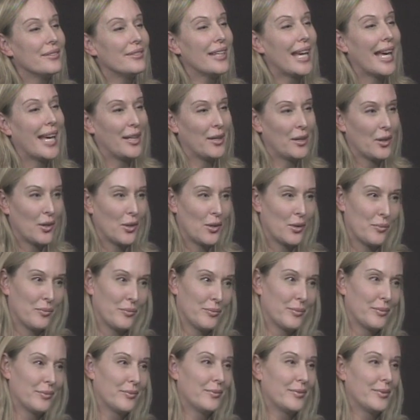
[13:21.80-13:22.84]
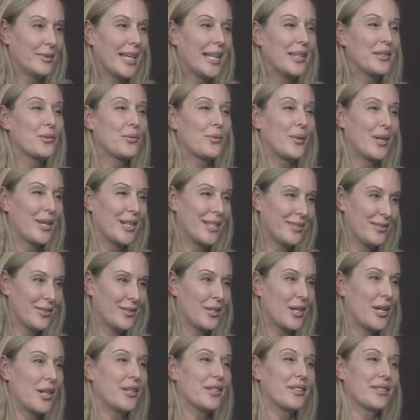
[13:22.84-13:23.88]
at home. That's where it
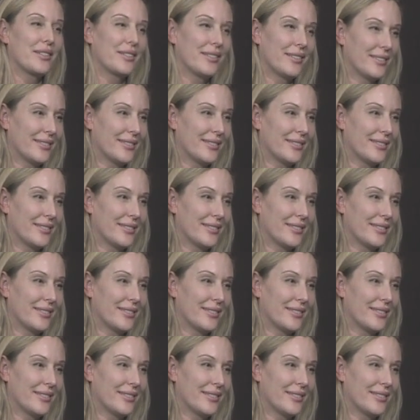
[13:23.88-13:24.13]
starts.